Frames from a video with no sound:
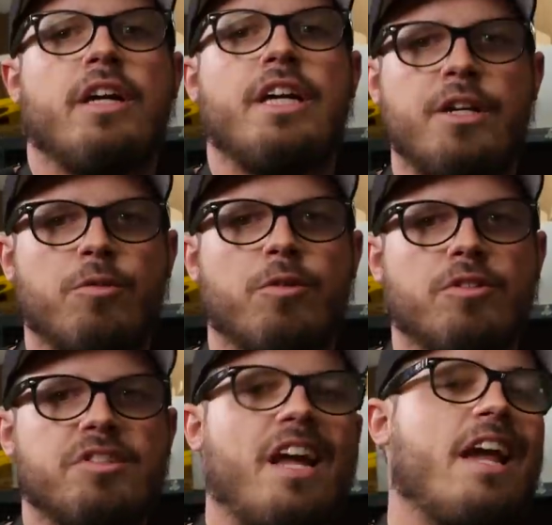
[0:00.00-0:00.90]

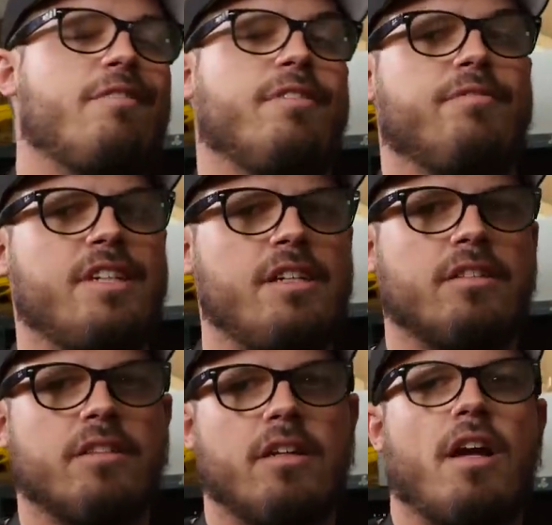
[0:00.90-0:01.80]
equals
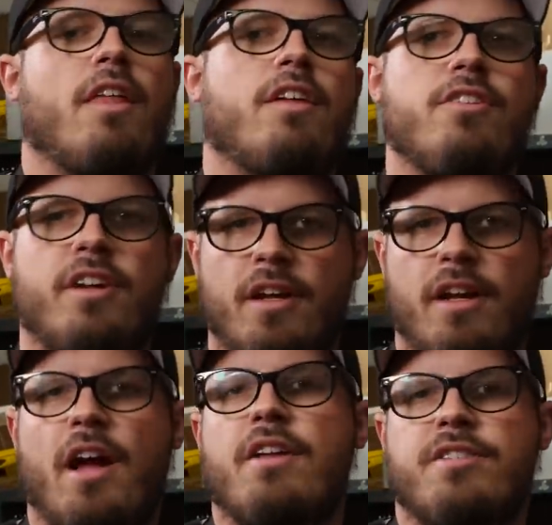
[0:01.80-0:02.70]
A15 and then you can
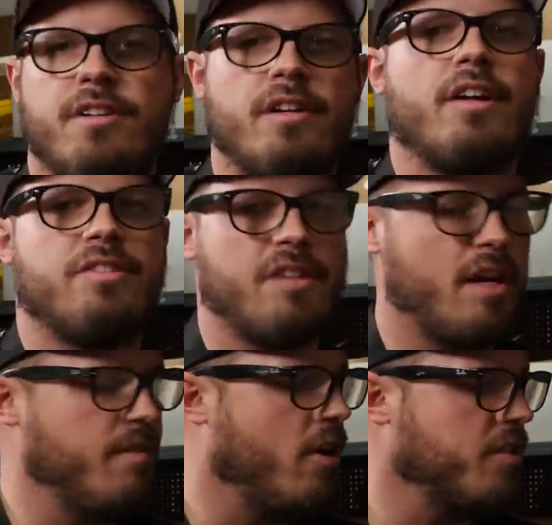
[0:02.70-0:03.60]
hit enter and
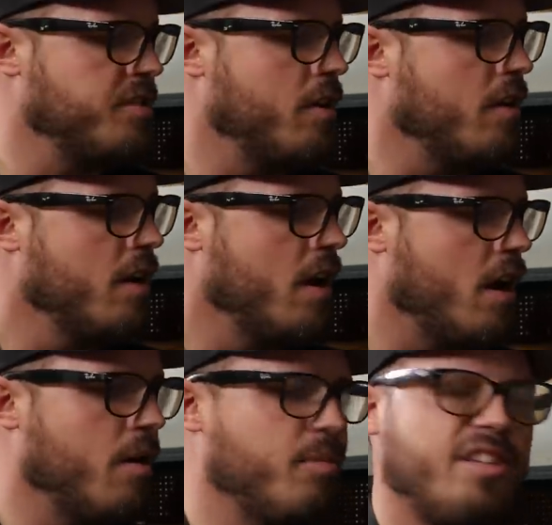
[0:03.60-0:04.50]
save also.
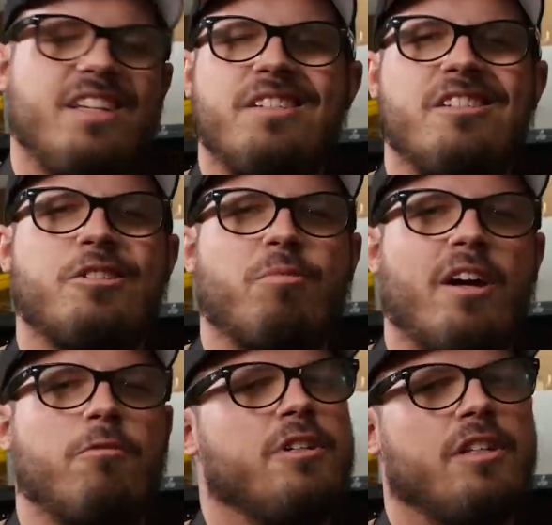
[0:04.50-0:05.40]
Um, but the easiest
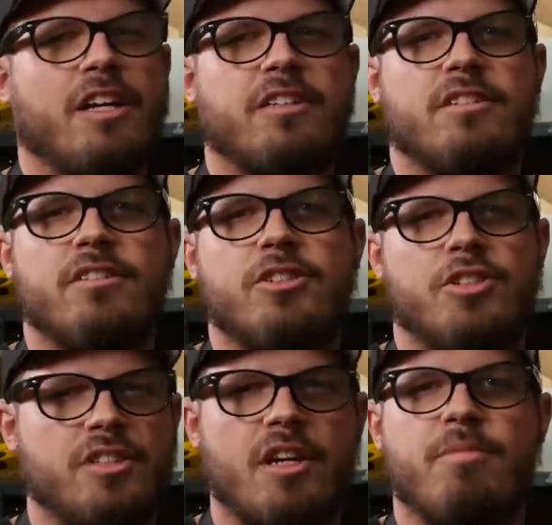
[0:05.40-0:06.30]
way we like to do is
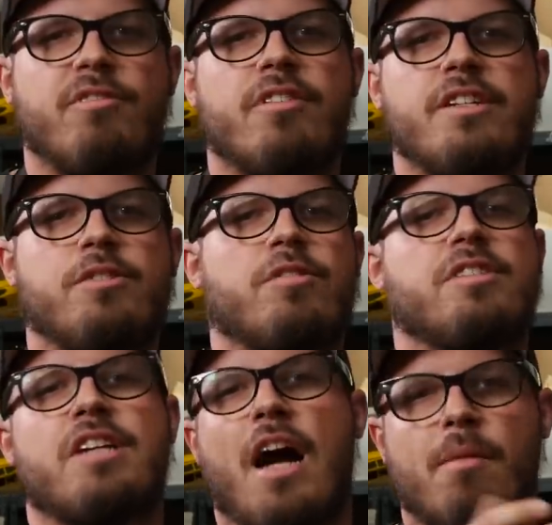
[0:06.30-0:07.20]
just type in
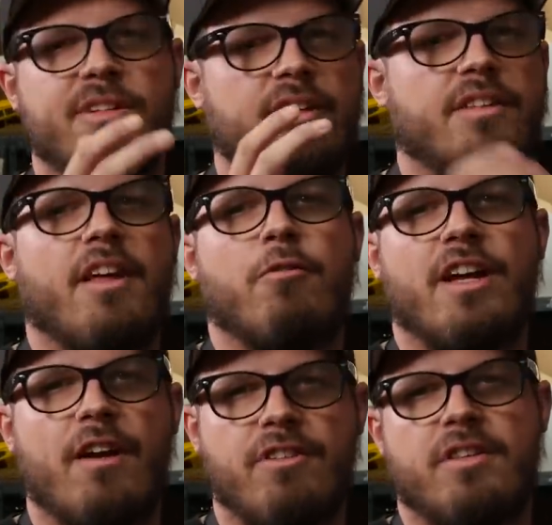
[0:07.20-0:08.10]
resource, copy it, that
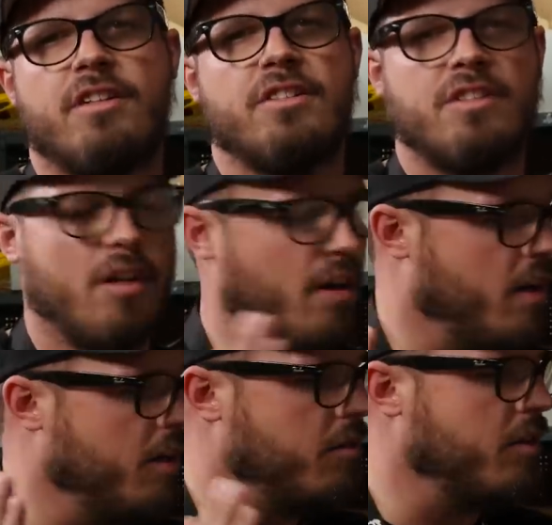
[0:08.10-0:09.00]
way everything's
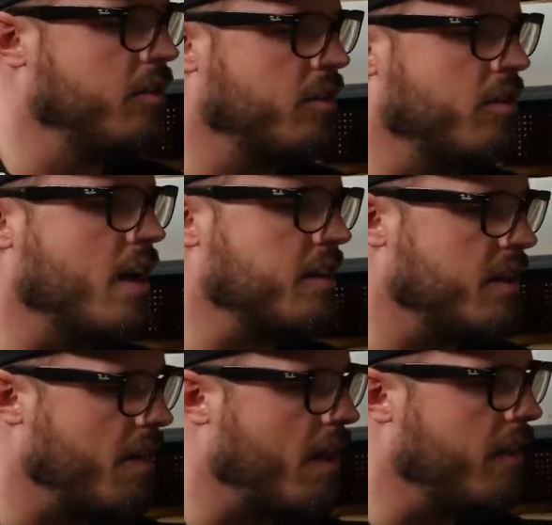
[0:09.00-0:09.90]
uh, correct
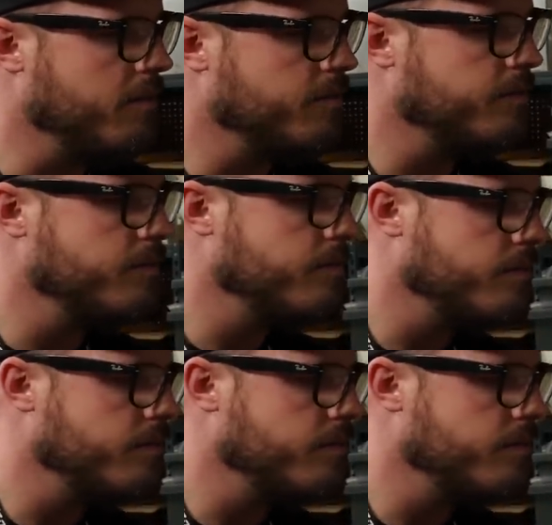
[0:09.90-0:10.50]
on that. Mm -hmm.